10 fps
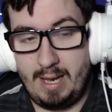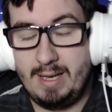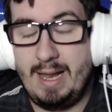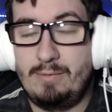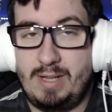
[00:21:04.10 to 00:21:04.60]

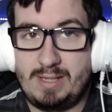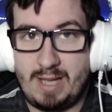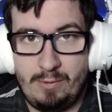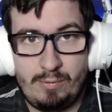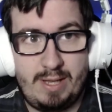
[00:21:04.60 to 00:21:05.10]
now that
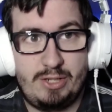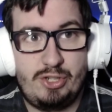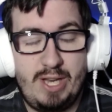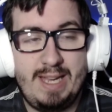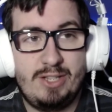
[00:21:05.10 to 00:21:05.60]
Canute
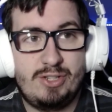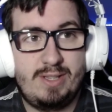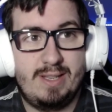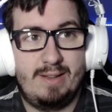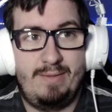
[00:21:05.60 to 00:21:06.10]
changed,
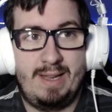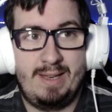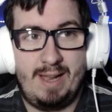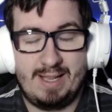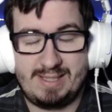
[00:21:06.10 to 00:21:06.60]

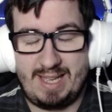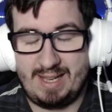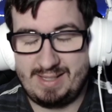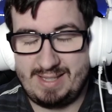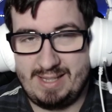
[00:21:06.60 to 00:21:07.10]
when
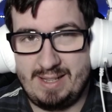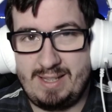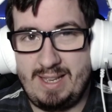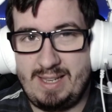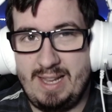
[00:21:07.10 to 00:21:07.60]
Askeladd said that
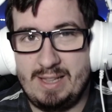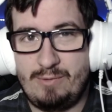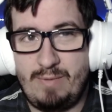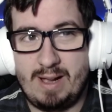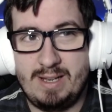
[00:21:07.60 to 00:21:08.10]
he killed
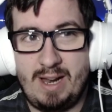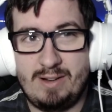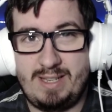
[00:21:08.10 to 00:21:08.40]
Ragnar,